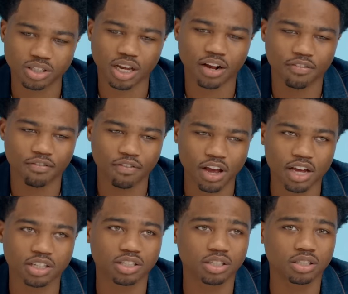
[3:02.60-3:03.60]
it's like a
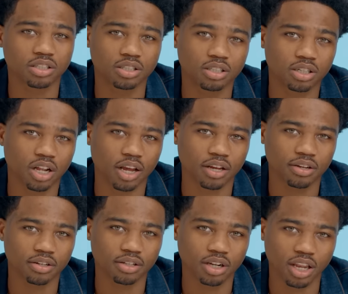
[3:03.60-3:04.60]
fashion,
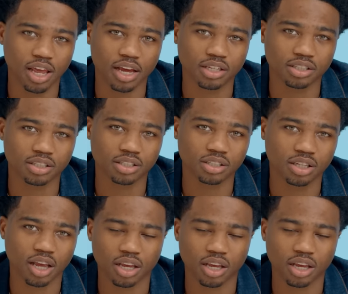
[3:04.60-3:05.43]
like glasses,